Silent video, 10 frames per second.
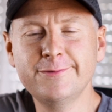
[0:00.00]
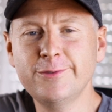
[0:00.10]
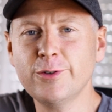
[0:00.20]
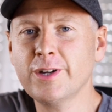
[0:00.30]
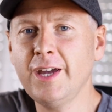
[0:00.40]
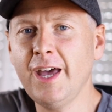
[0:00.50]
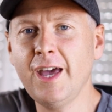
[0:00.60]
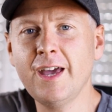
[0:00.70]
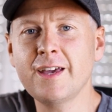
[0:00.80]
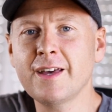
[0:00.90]

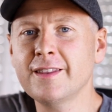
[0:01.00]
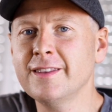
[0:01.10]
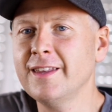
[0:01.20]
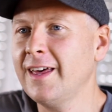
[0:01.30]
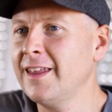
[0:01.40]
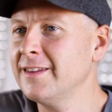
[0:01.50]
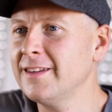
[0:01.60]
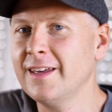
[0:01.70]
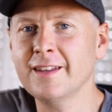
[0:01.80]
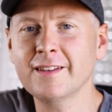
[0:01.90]
4K
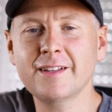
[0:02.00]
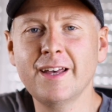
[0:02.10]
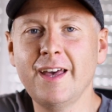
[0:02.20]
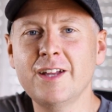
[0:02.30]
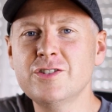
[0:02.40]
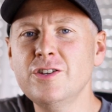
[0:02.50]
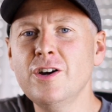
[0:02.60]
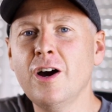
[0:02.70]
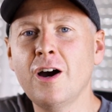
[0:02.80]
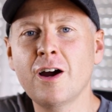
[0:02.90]
and
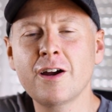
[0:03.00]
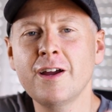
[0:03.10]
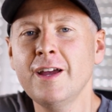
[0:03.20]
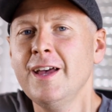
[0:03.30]
HDR,